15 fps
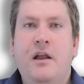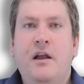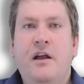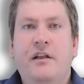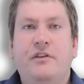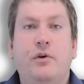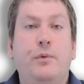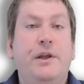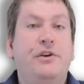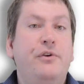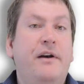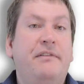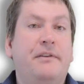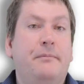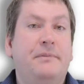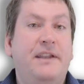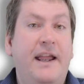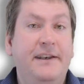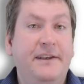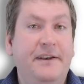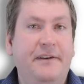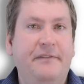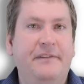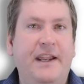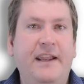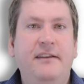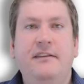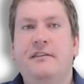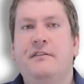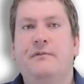So we do have some tentative
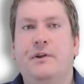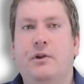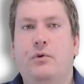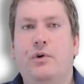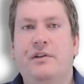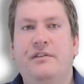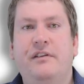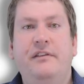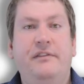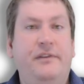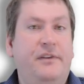dates for the quizzes.